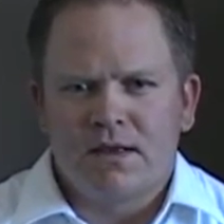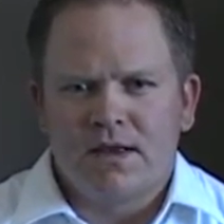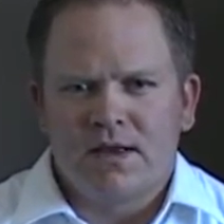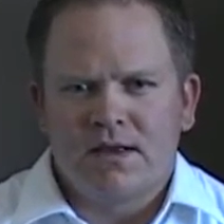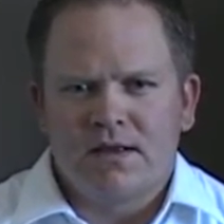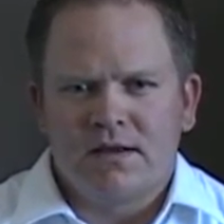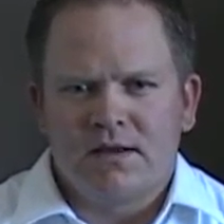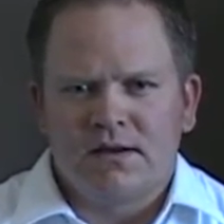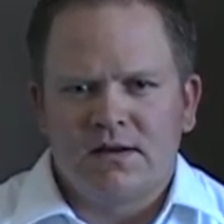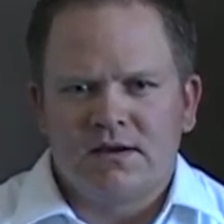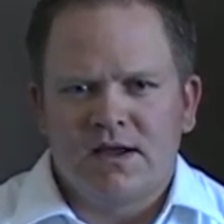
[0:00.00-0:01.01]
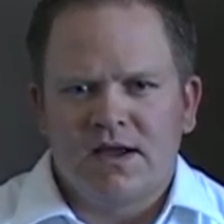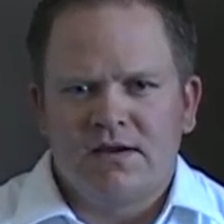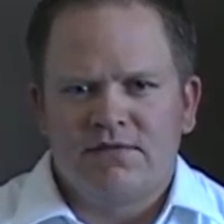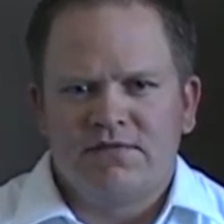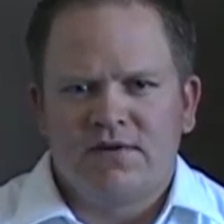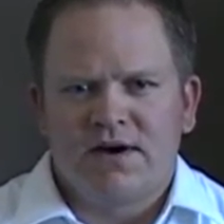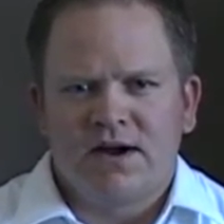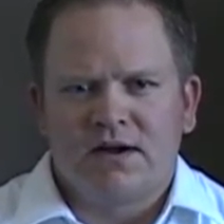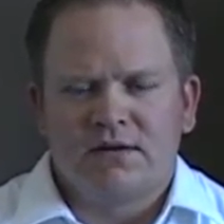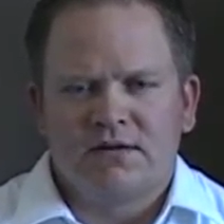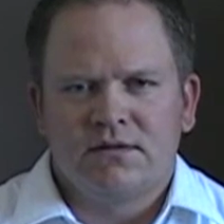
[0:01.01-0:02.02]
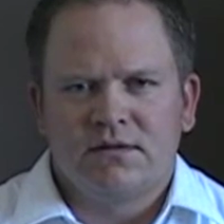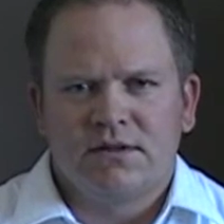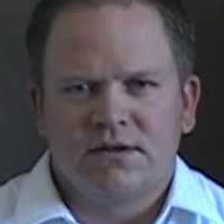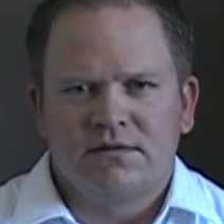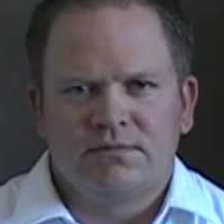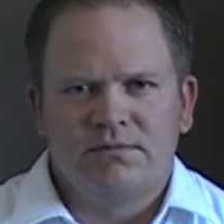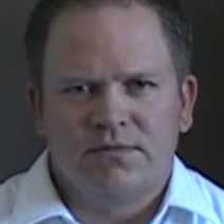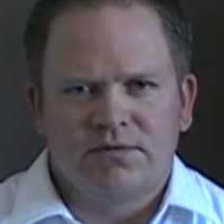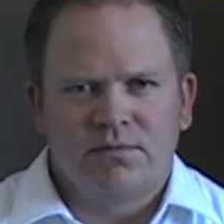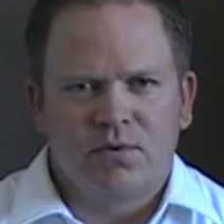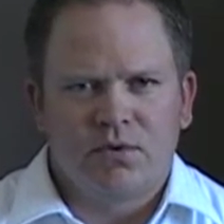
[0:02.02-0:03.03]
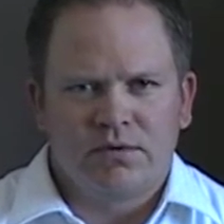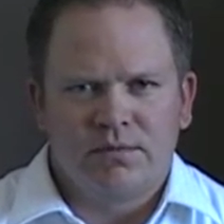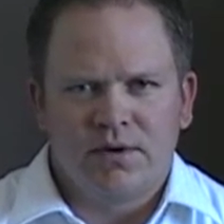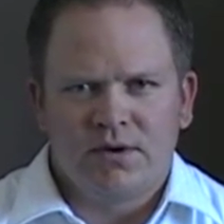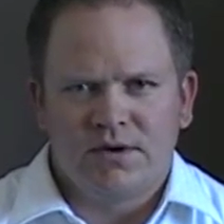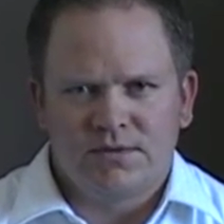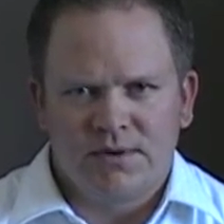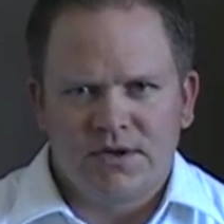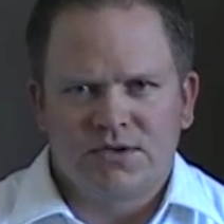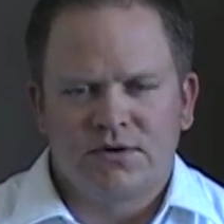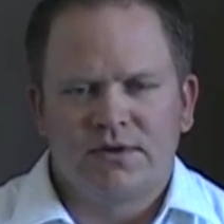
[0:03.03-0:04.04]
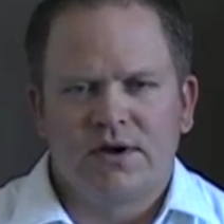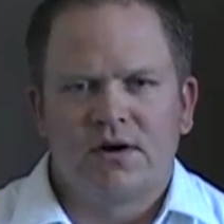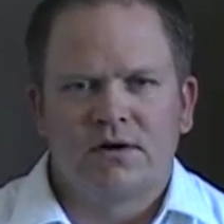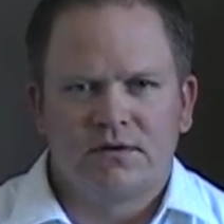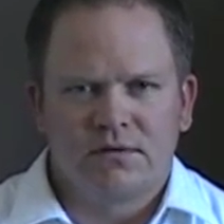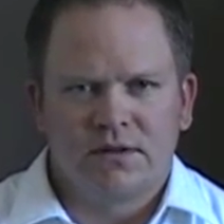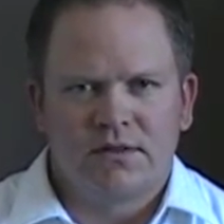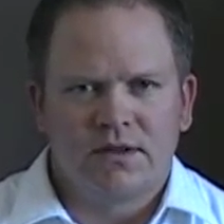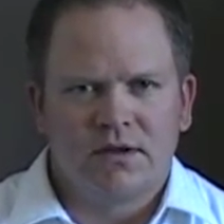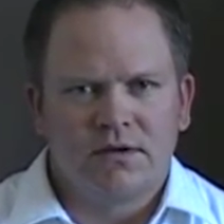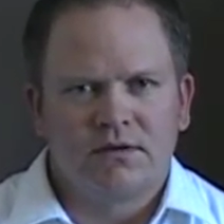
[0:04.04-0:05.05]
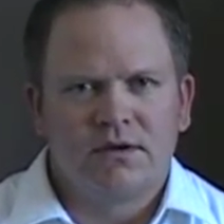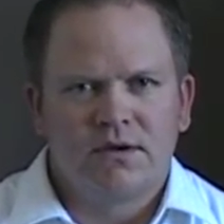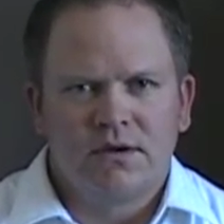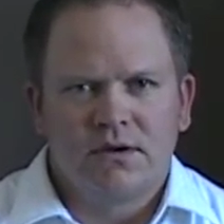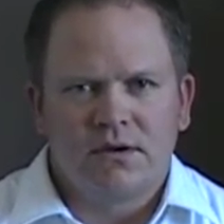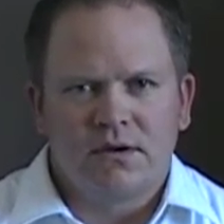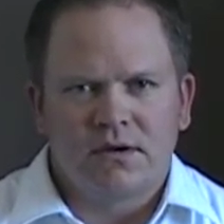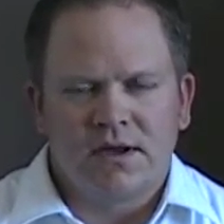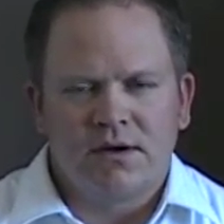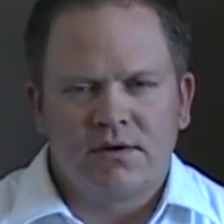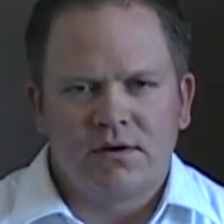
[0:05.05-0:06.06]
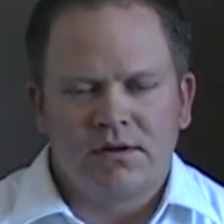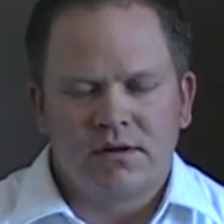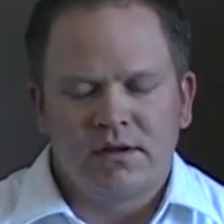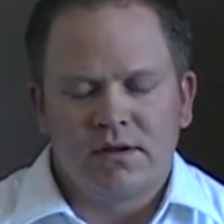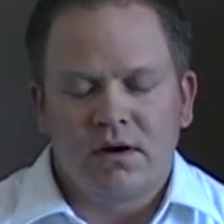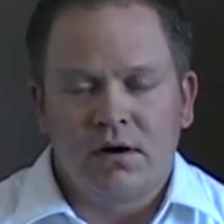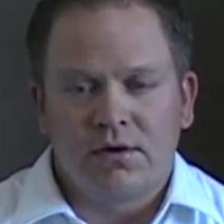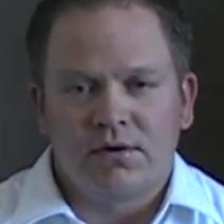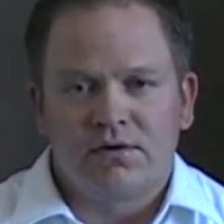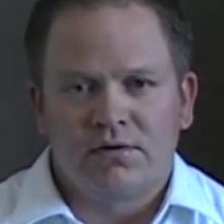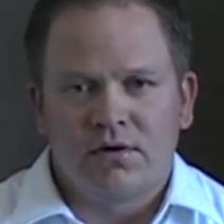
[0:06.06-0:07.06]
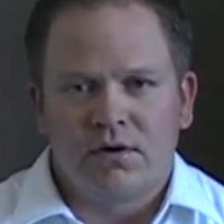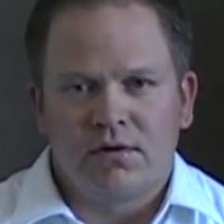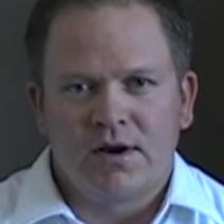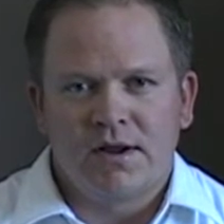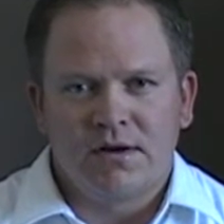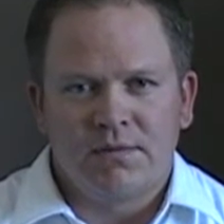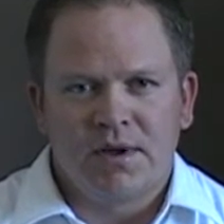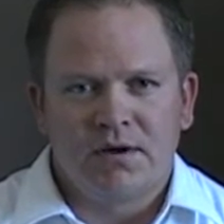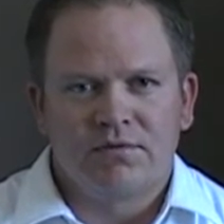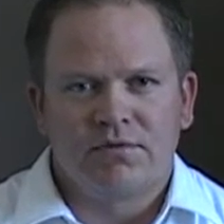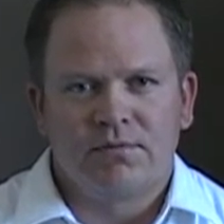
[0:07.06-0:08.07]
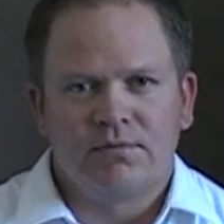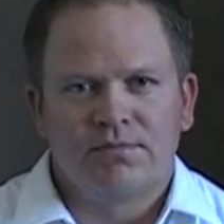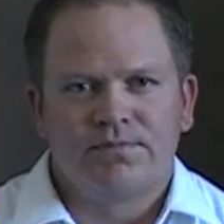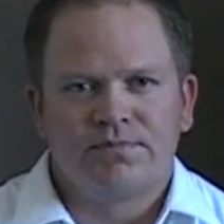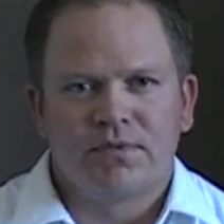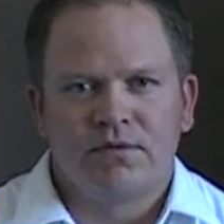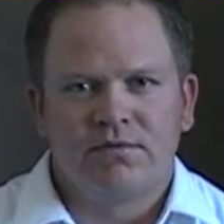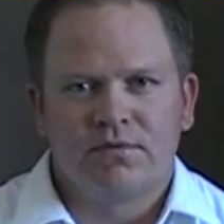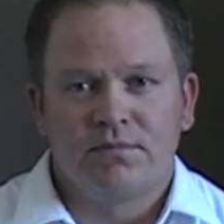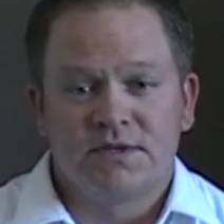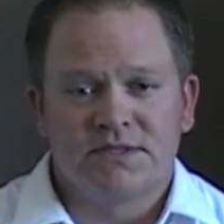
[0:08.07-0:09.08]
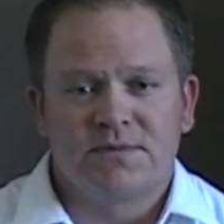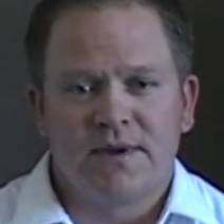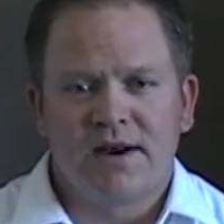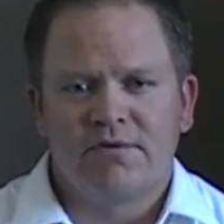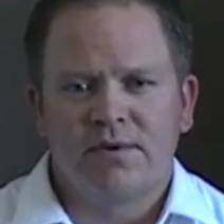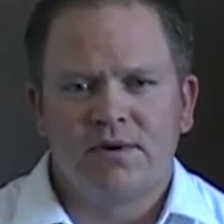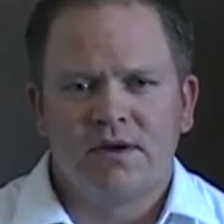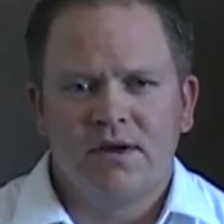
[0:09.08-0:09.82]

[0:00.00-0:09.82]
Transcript: It gave this board the ability to make sure that the auditors are independent from business management.